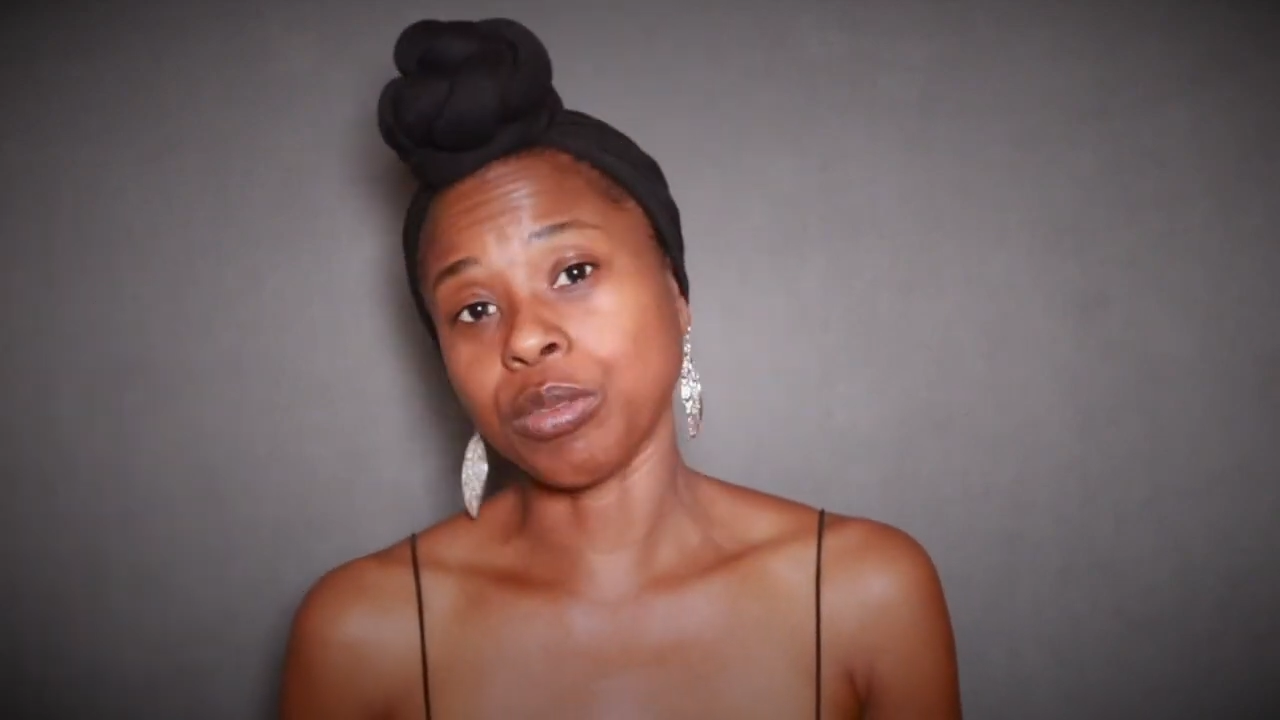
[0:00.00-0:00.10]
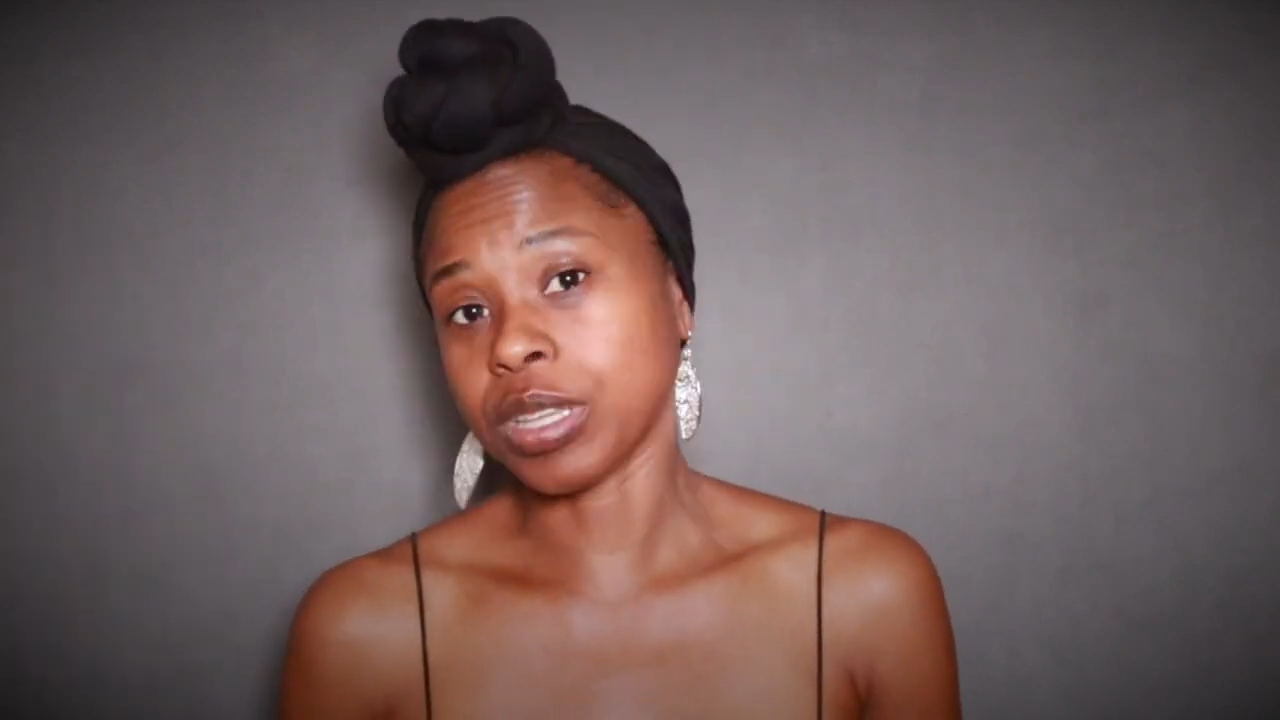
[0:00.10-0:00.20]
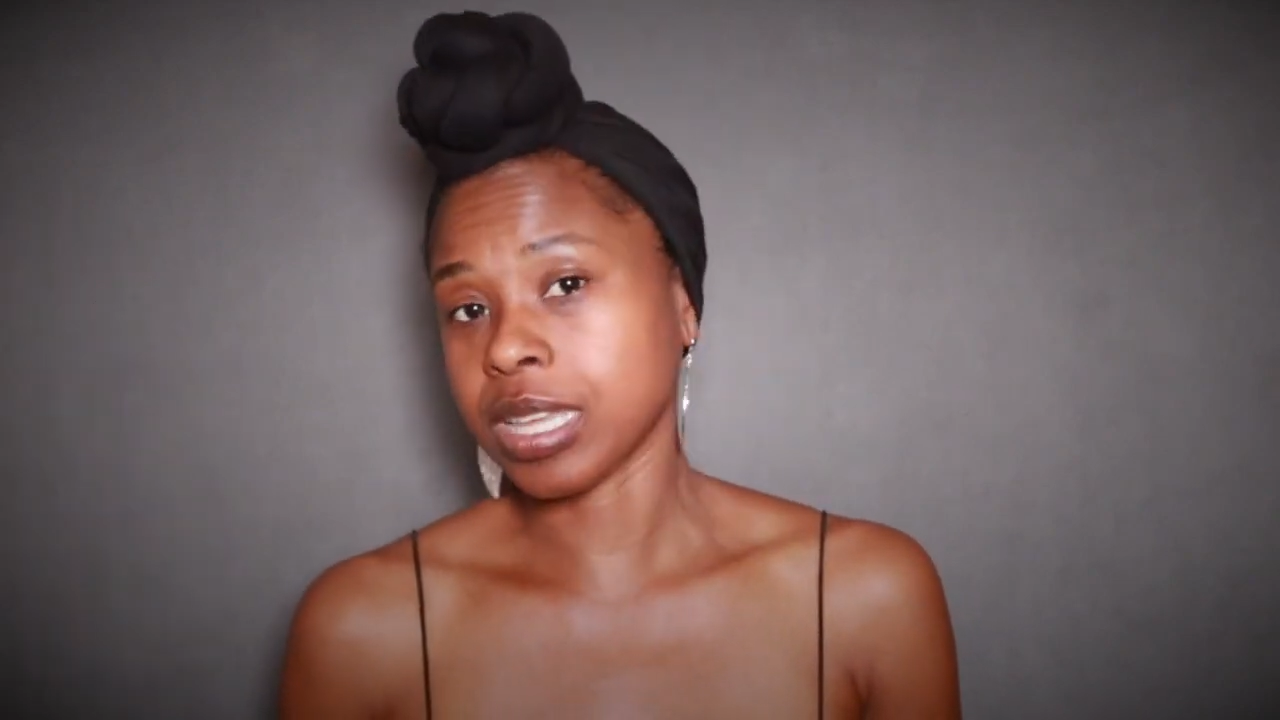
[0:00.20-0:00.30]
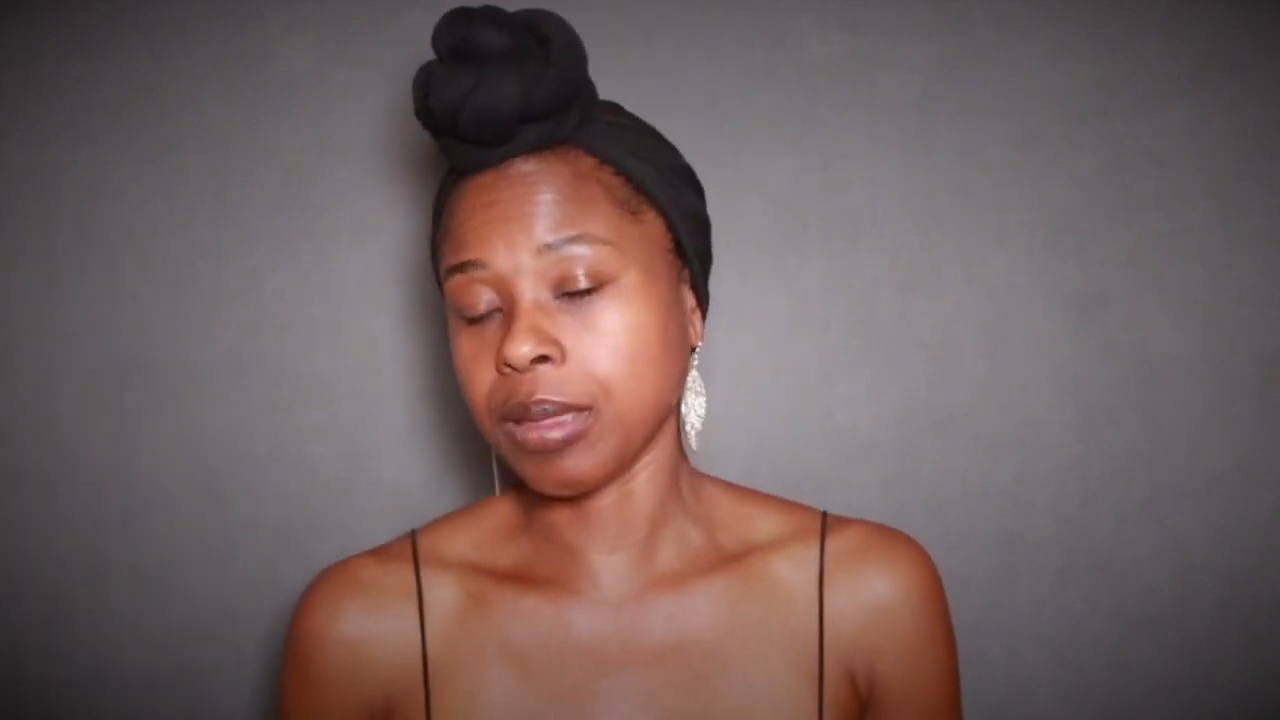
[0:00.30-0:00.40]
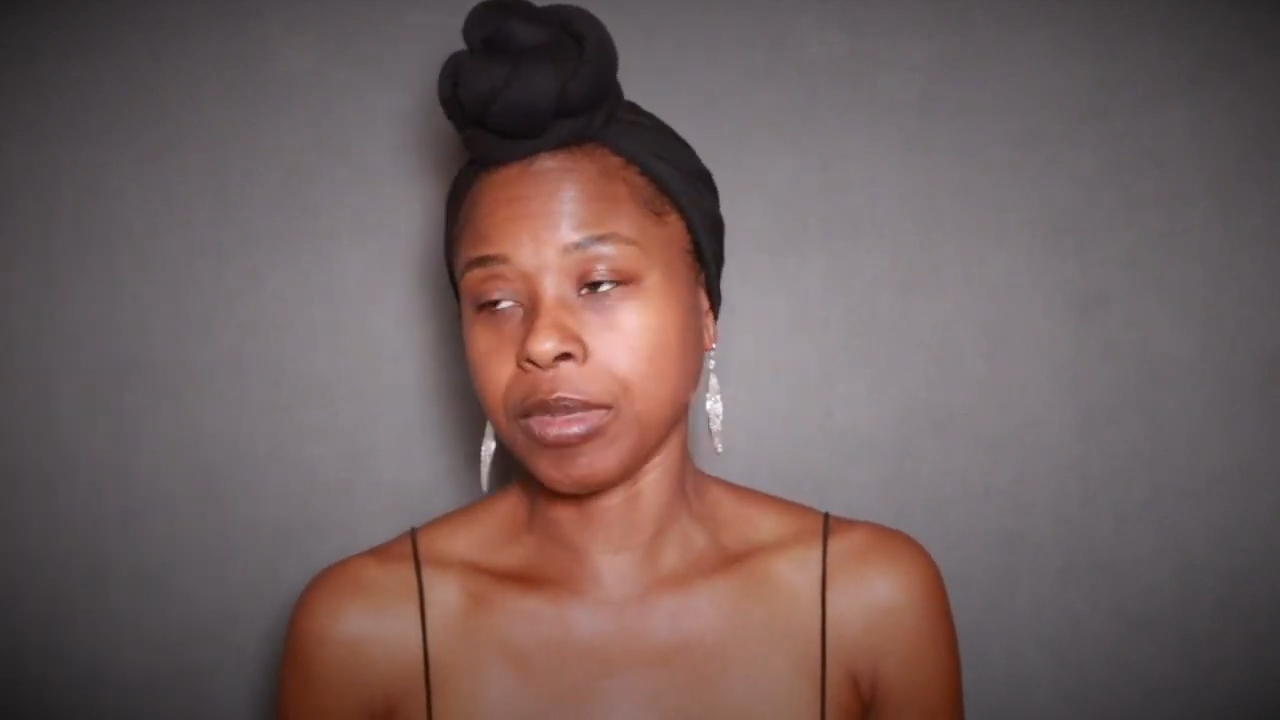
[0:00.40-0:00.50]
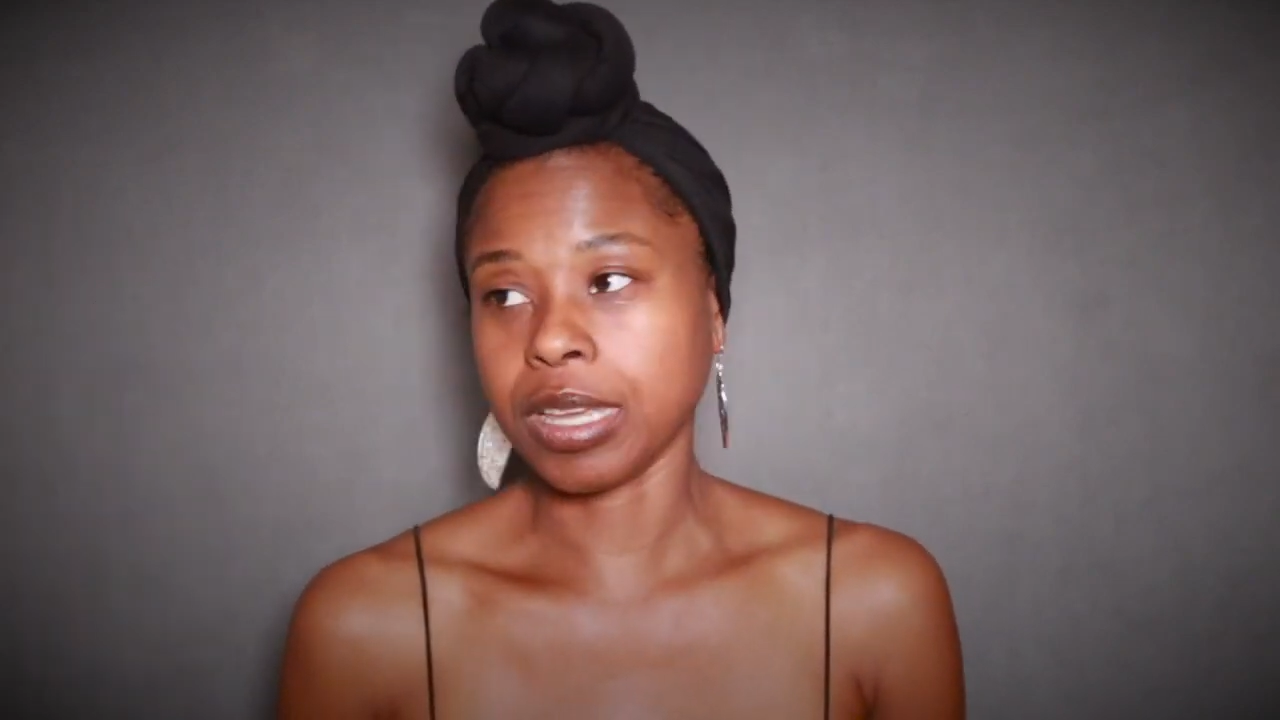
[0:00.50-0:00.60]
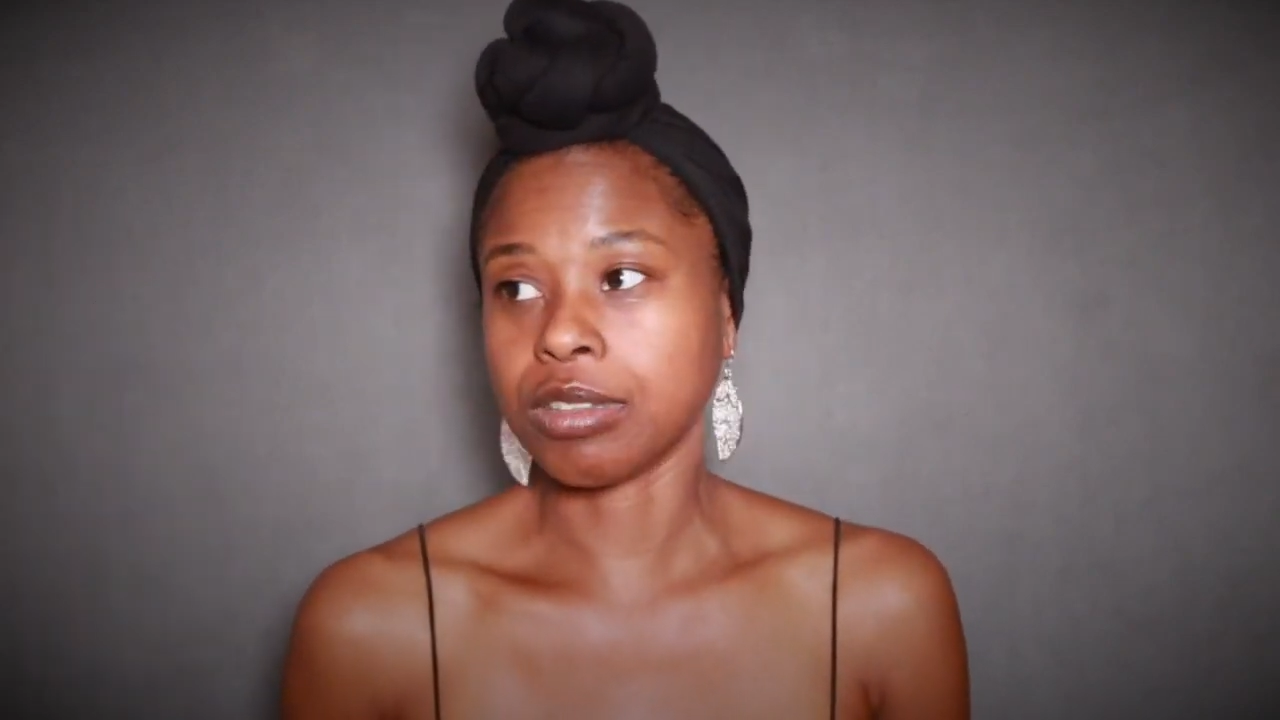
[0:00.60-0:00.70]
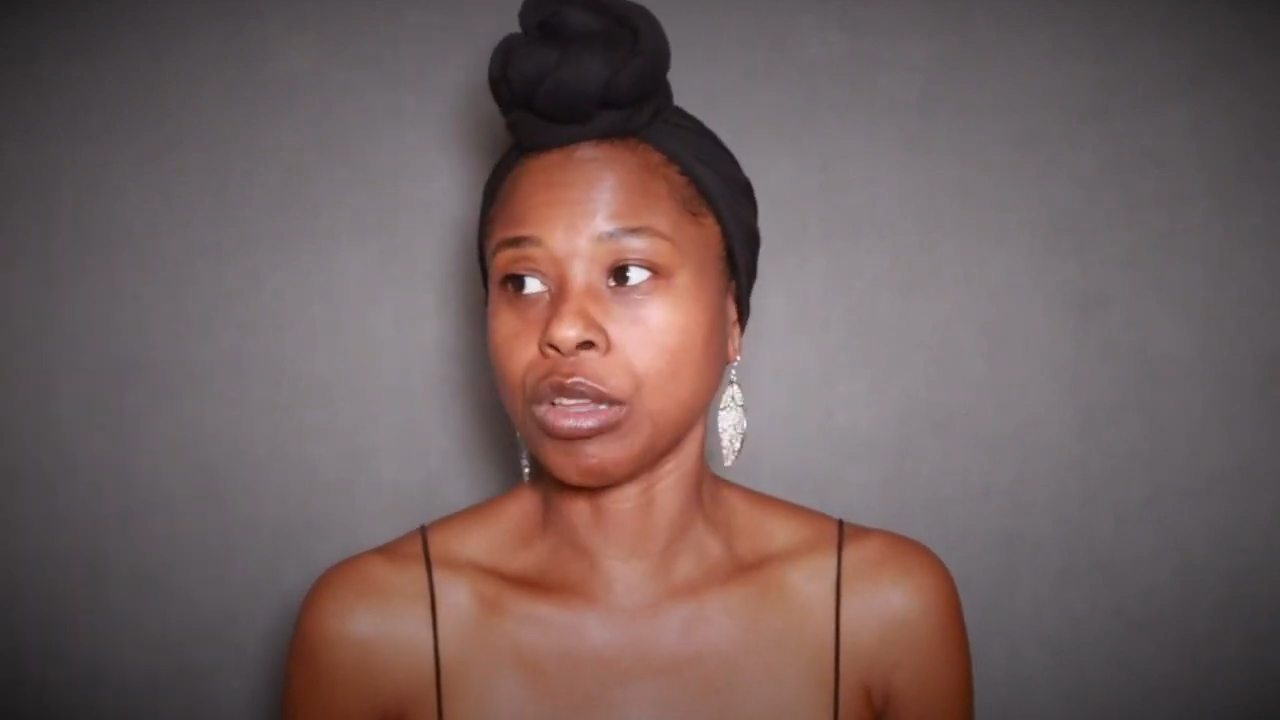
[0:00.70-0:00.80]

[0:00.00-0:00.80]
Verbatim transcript: through the same thing.